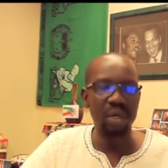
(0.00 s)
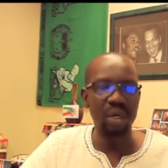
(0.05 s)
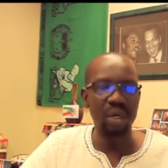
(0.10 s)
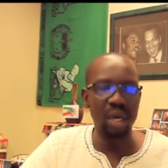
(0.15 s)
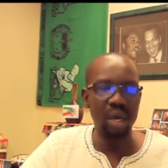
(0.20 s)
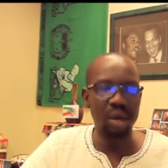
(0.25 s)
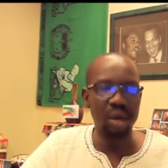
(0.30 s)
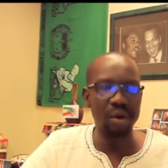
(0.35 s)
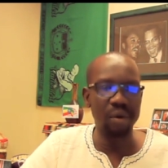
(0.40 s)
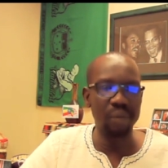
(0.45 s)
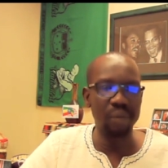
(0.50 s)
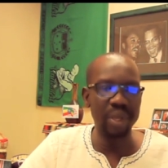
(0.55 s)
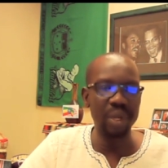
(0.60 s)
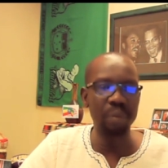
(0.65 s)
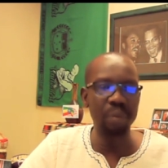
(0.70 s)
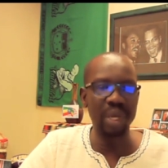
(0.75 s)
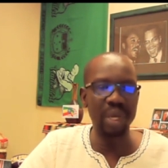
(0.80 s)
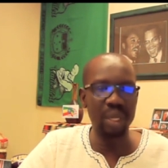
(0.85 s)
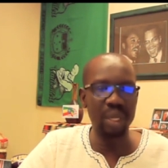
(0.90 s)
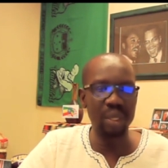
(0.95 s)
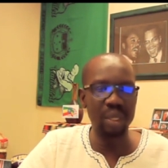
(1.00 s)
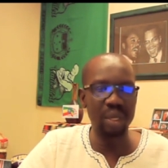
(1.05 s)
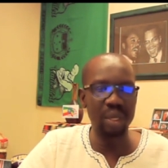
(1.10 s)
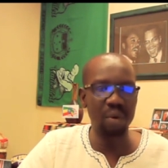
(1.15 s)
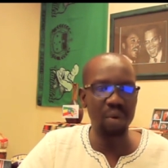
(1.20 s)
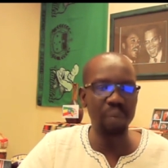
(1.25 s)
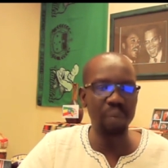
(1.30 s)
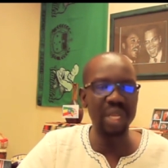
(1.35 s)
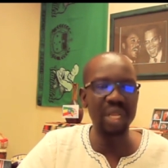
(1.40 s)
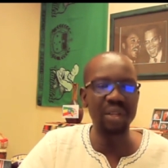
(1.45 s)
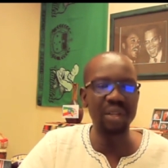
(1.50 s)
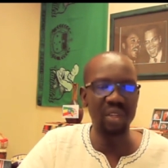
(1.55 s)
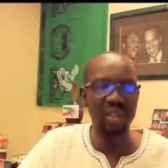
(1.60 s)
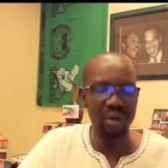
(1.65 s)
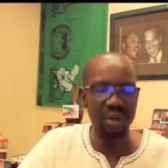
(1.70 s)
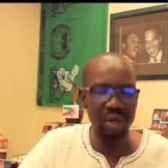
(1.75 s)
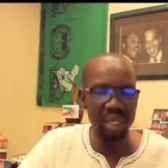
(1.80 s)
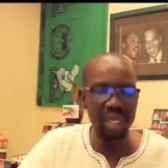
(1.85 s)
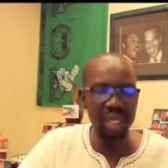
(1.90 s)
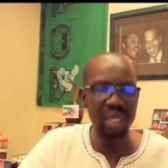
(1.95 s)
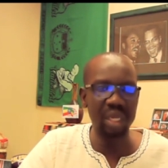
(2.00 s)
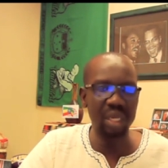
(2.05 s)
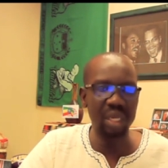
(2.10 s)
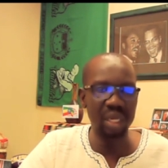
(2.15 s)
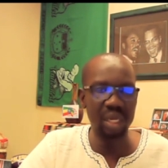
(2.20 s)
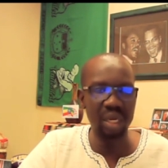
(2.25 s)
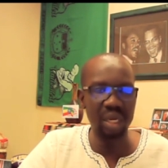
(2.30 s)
and military